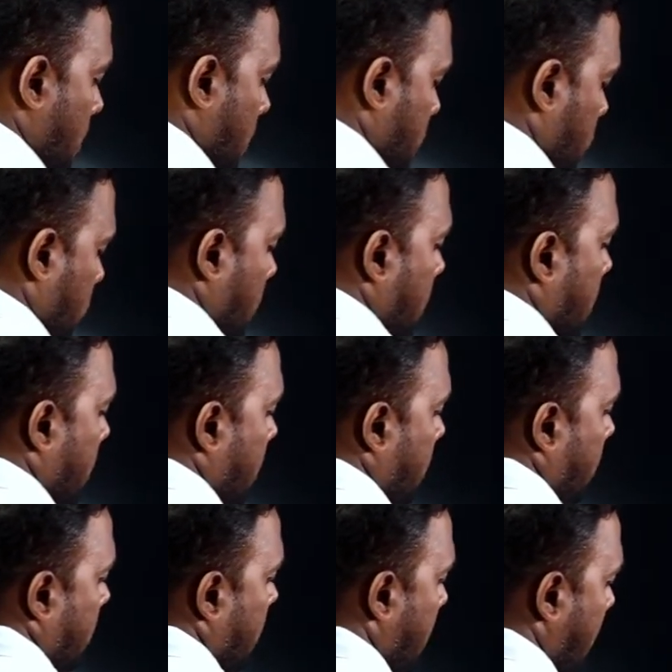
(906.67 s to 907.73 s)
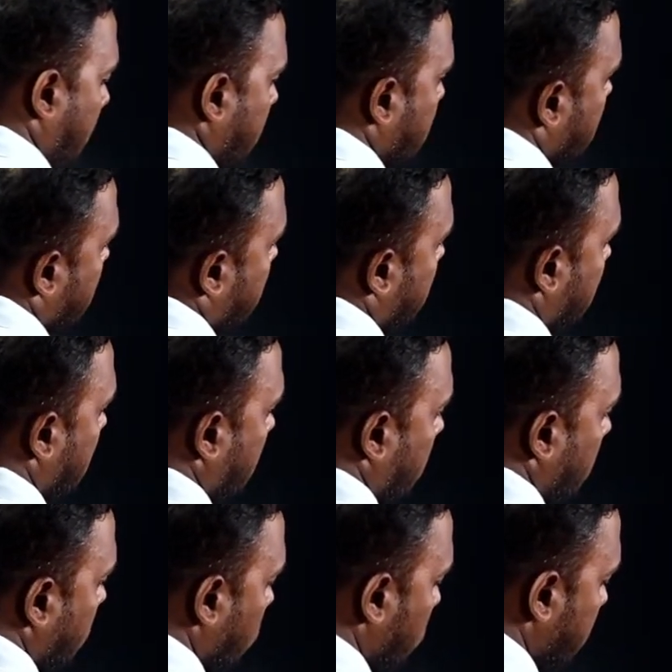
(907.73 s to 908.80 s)
So current lags the
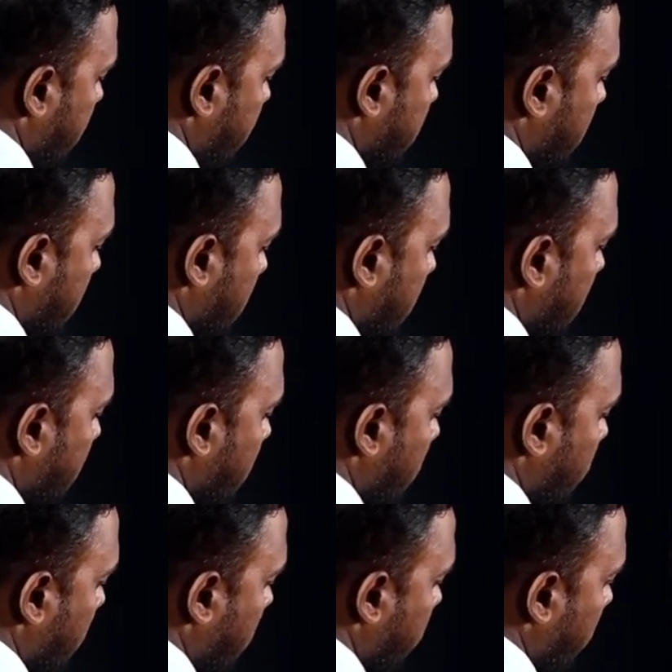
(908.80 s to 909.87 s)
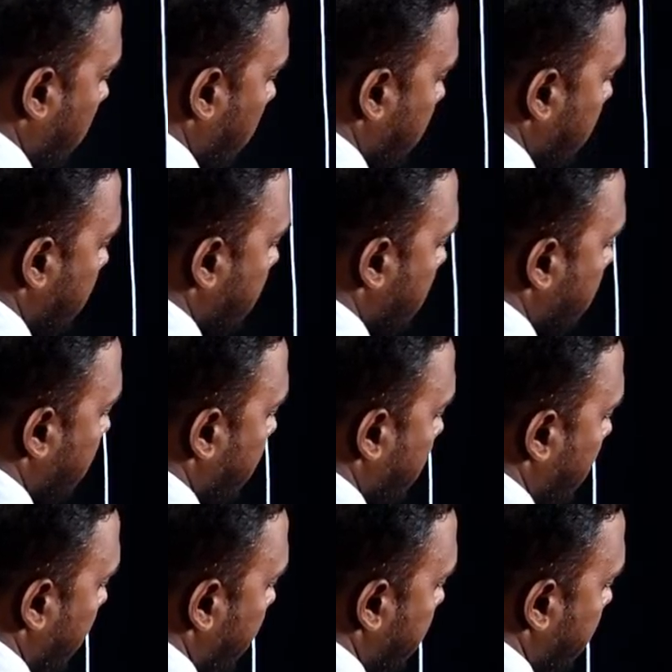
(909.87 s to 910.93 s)
voltage or EMF of alternator by
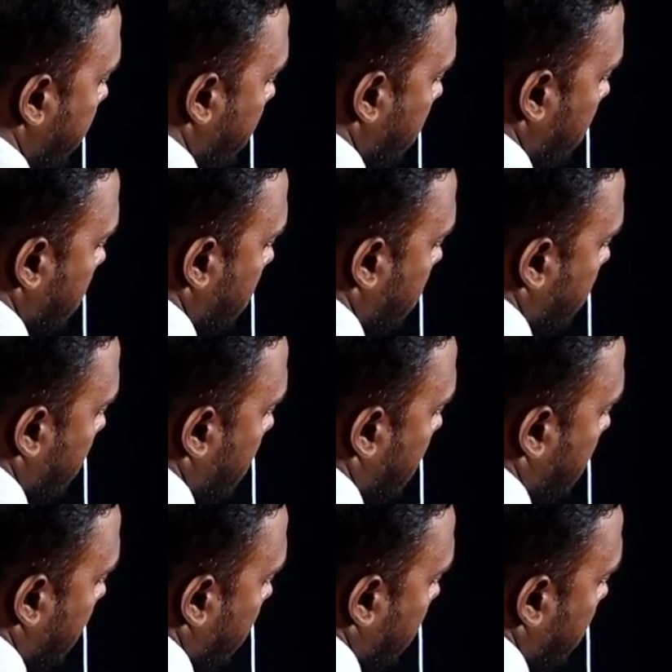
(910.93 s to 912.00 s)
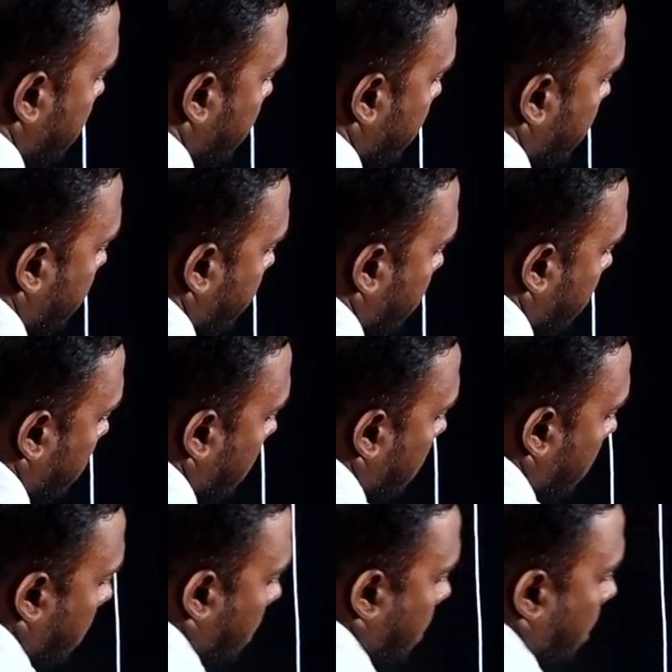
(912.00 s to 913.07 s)
90 degrees. This is IA.
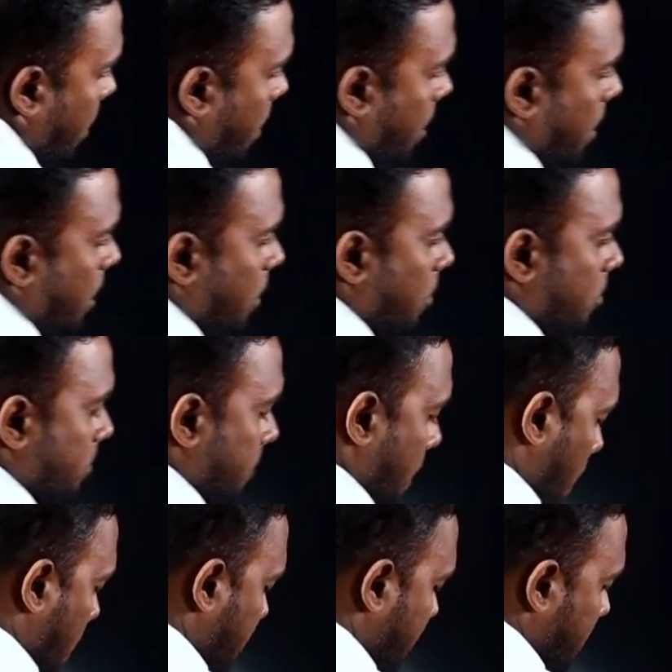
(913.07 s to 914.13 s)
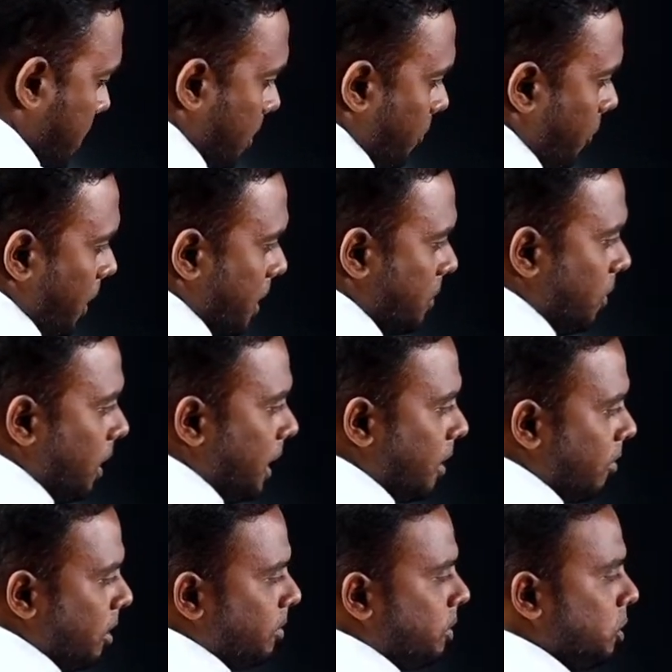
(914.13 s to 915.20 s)
Now armature flux will
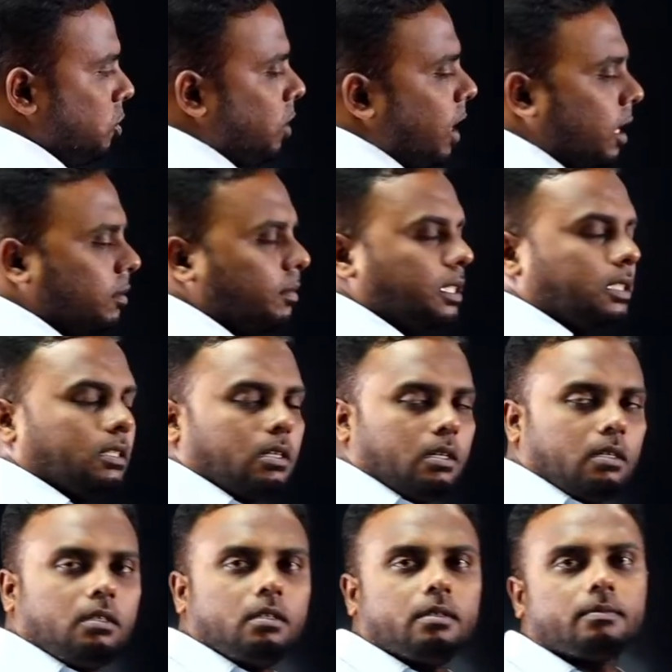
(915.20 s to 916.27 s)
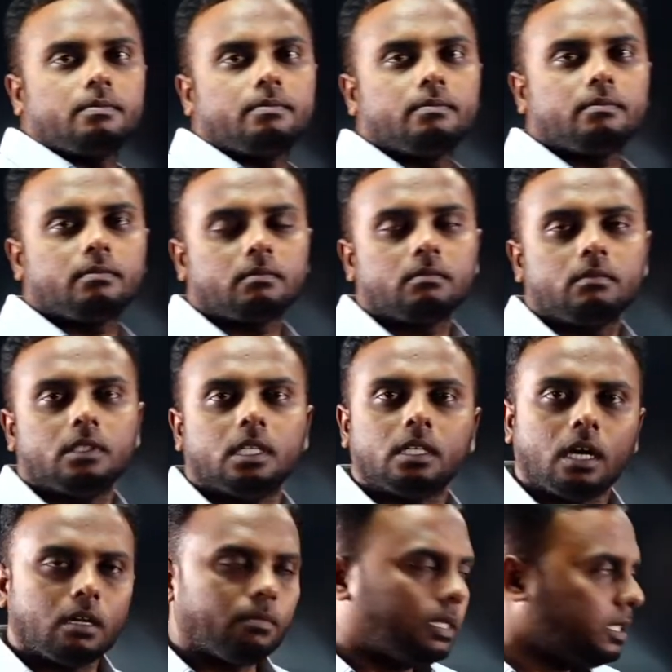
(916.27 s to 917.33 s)
develop due to armature current. that
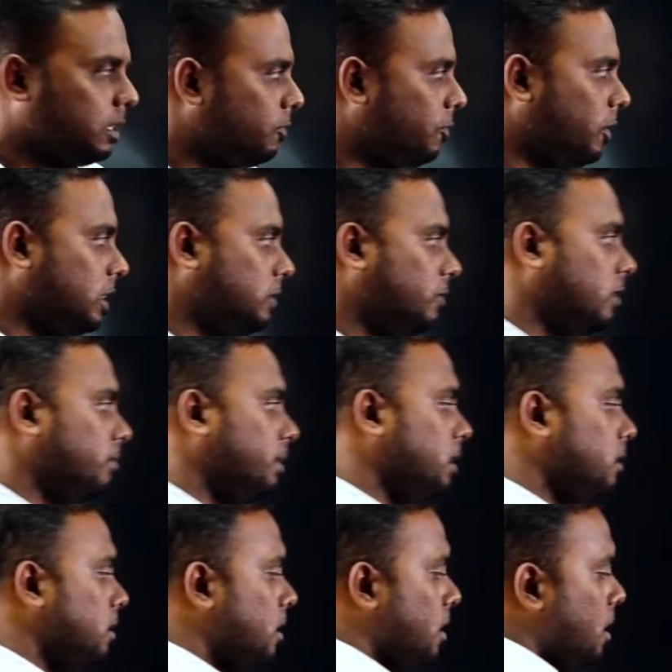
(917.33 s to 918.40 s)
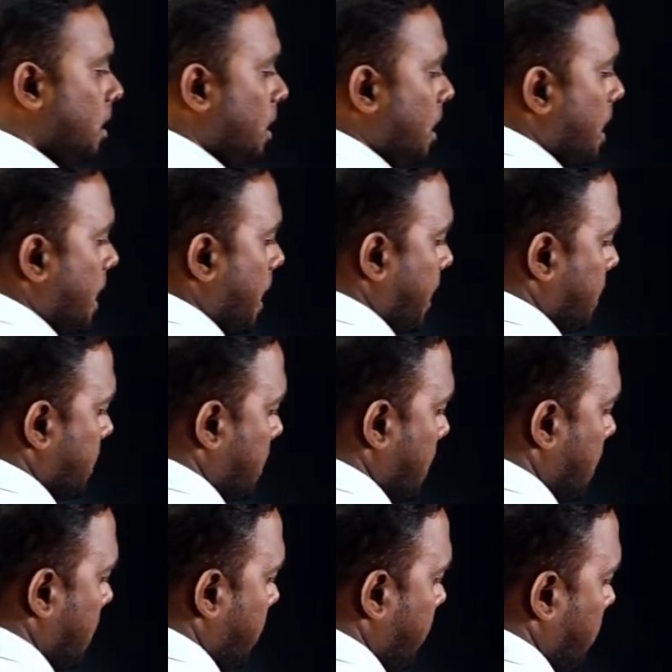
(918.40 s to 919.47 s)
armature flux will be
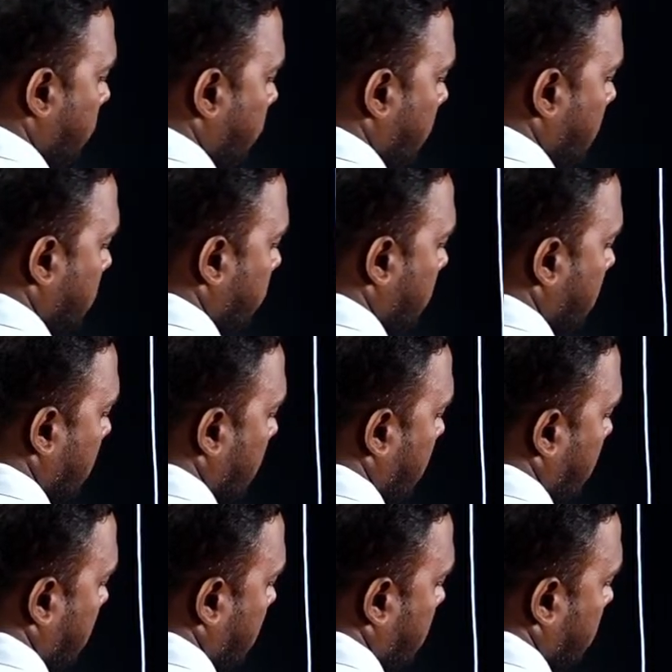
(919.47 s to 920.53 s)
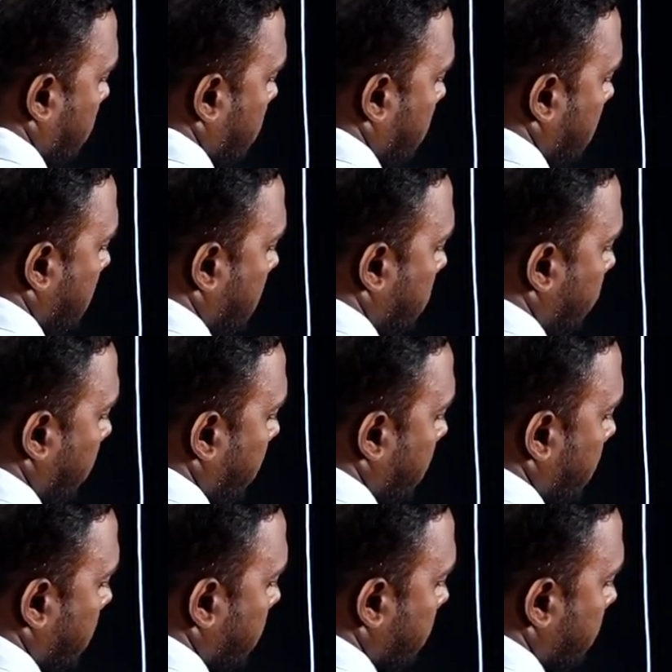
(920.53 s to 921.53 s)
exactly in phase with current. This is phi A.